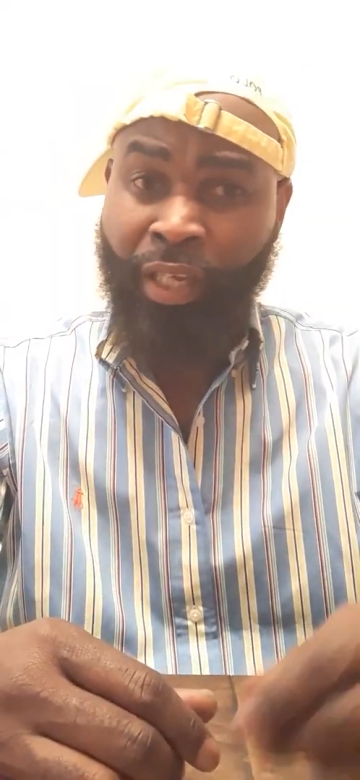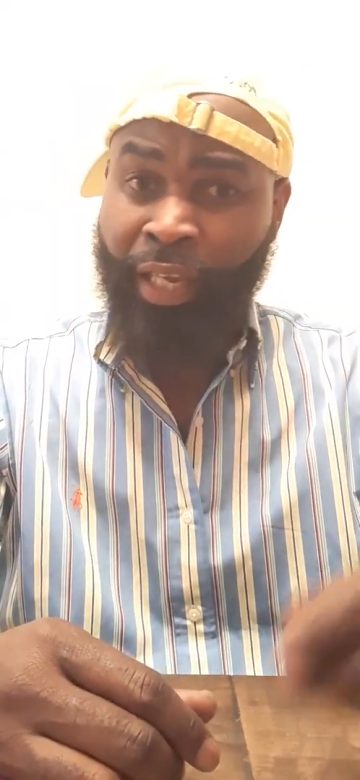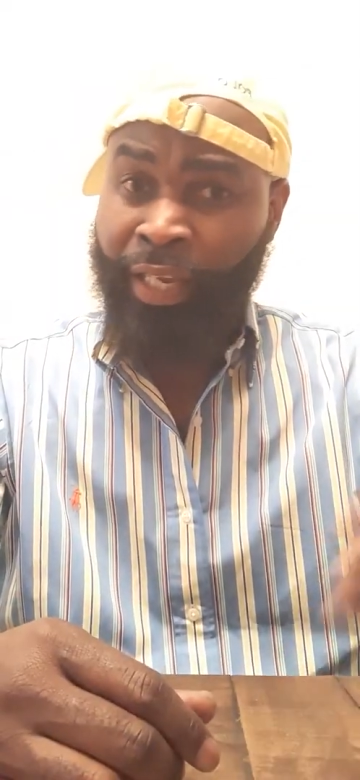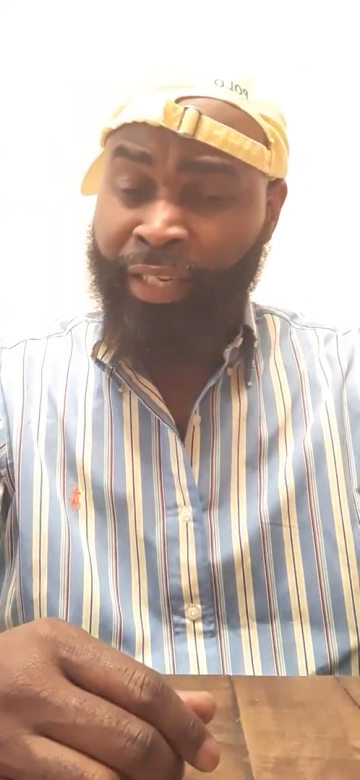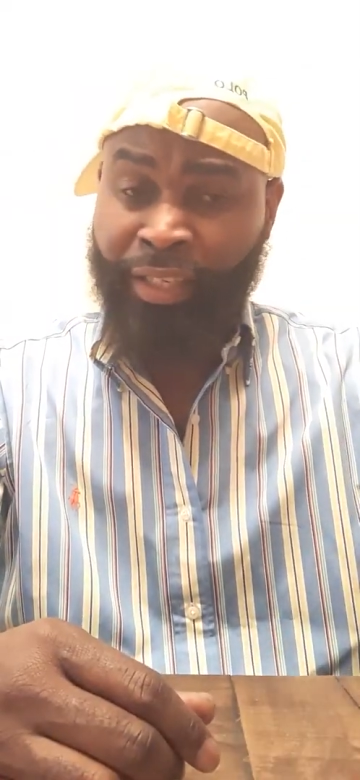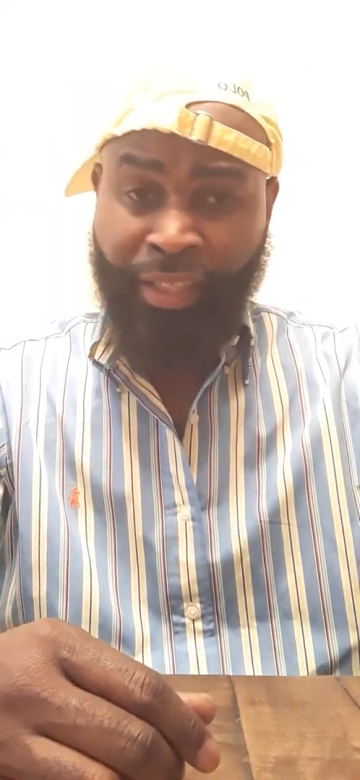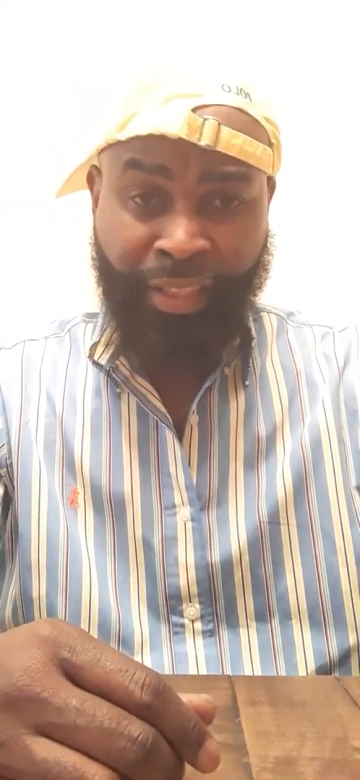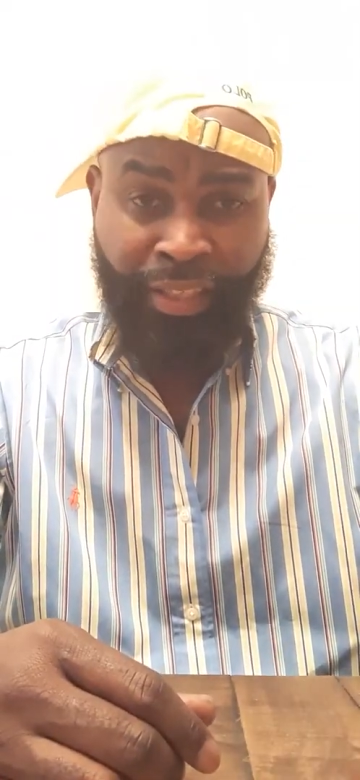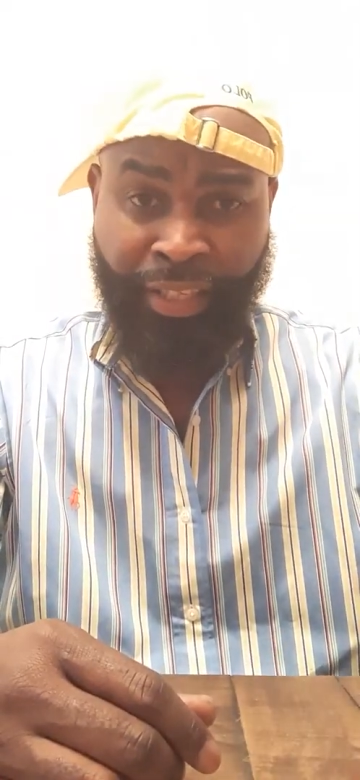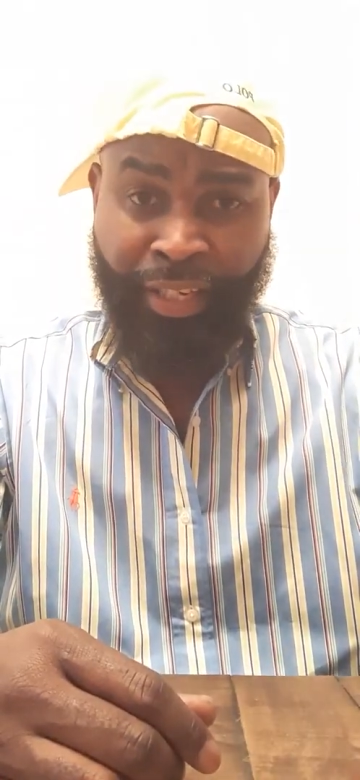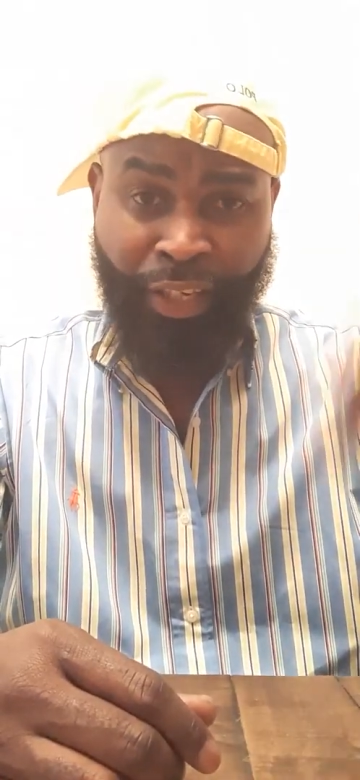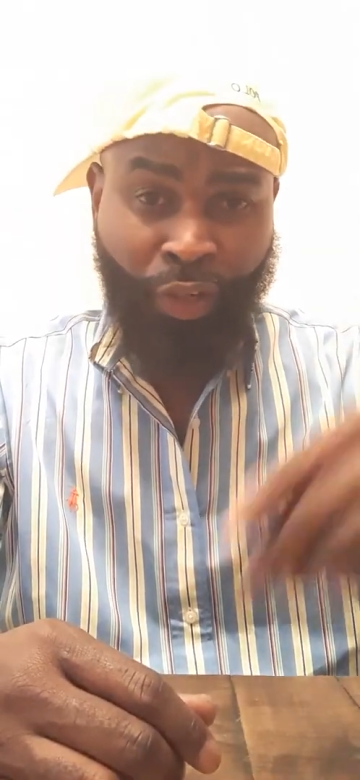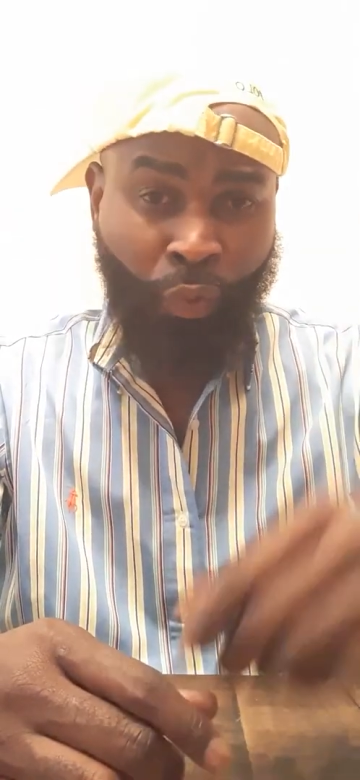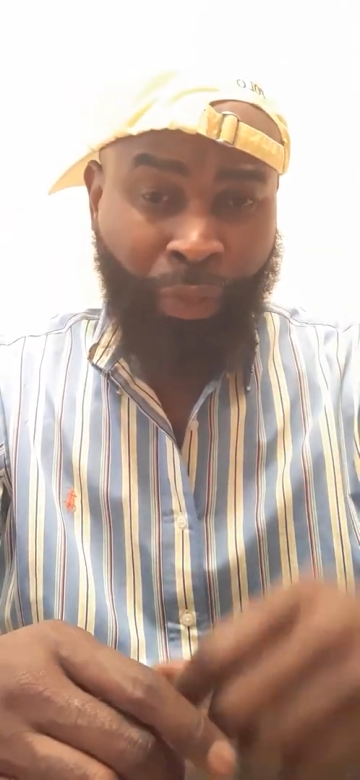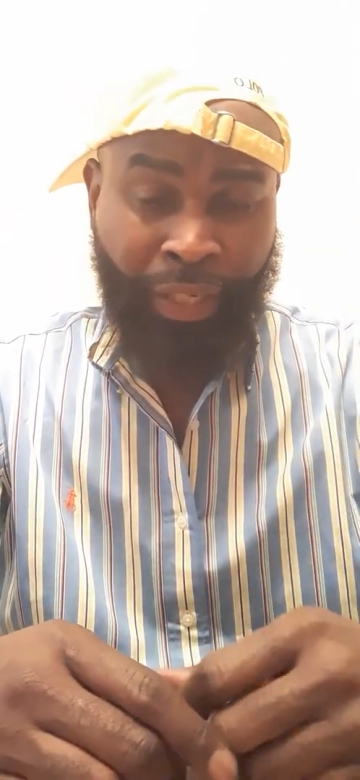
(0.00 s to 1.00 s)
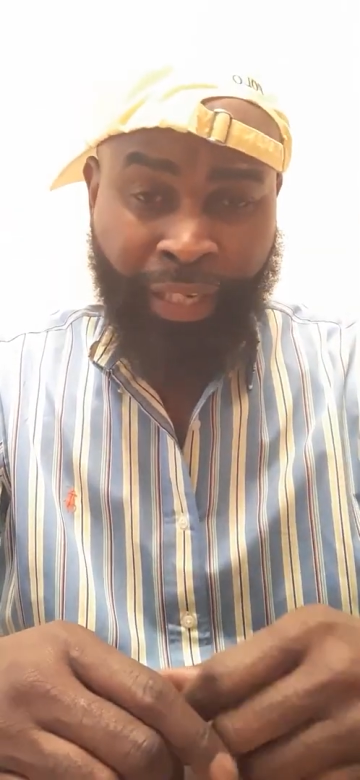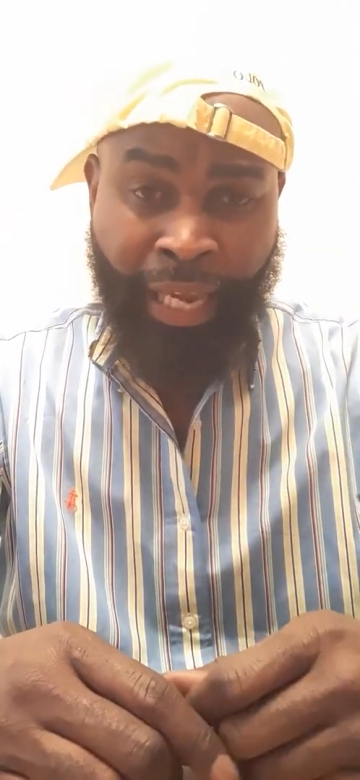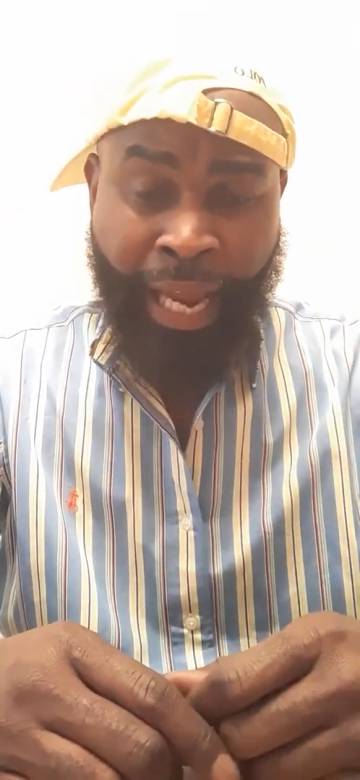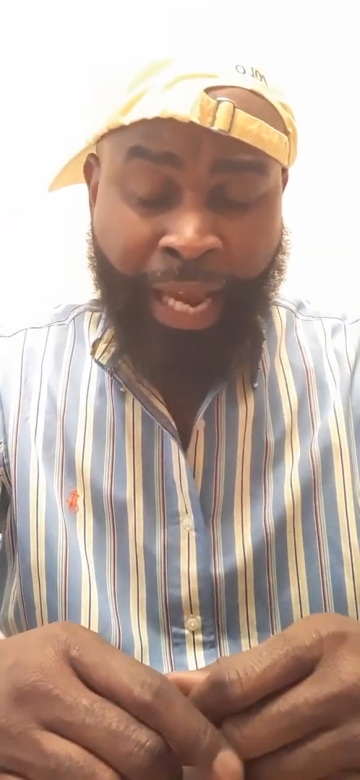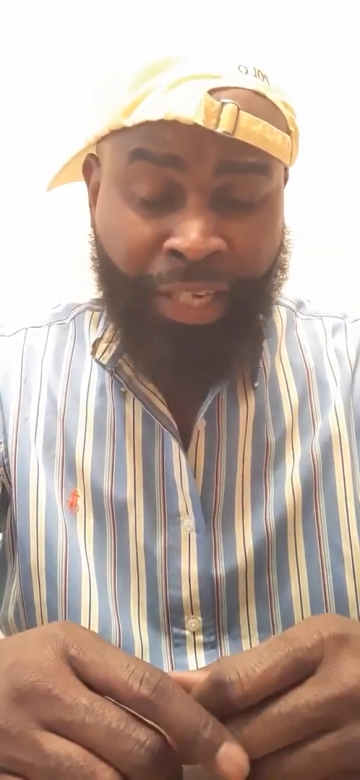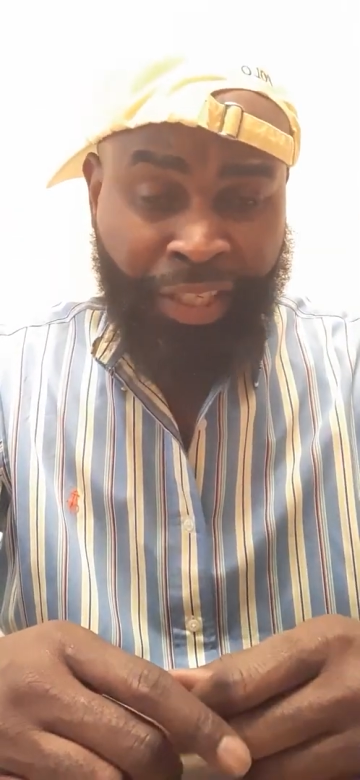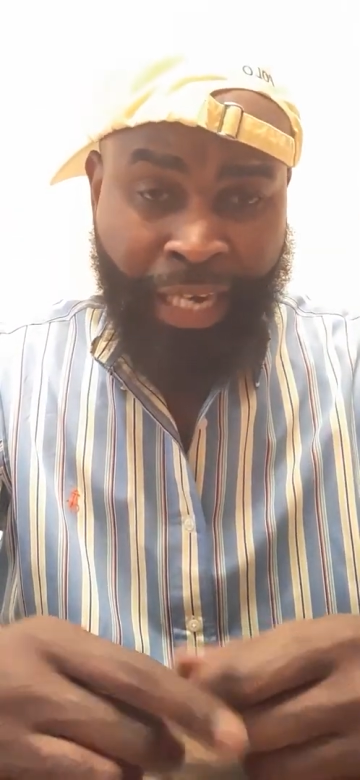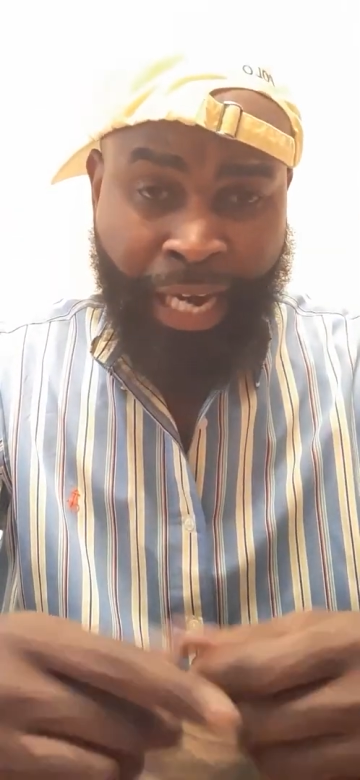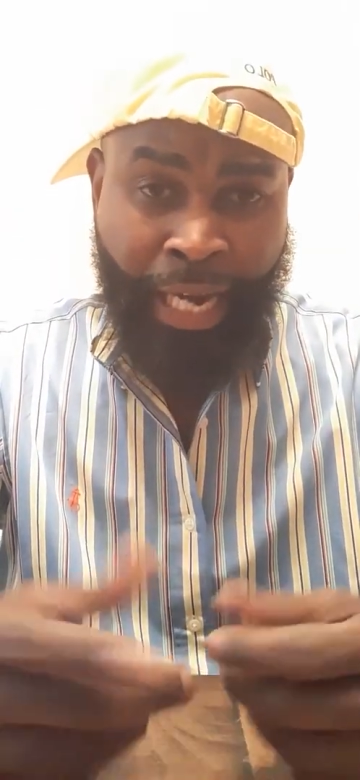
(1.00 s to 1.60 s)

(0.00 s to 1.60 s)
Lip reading: and just get quick cash